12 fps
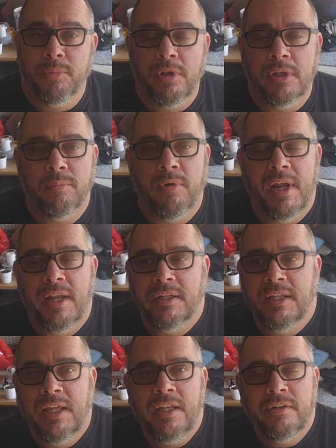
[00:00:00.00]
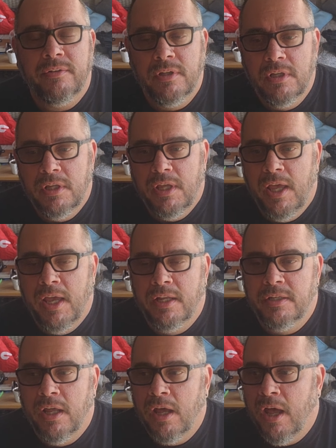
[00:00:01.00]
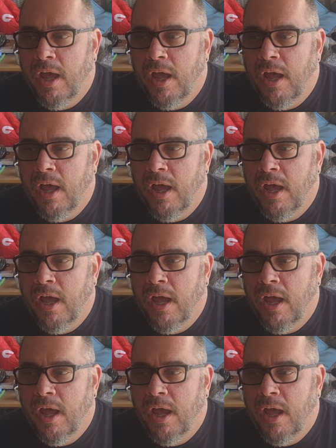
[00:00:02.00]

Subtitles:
a Burly brand kit. And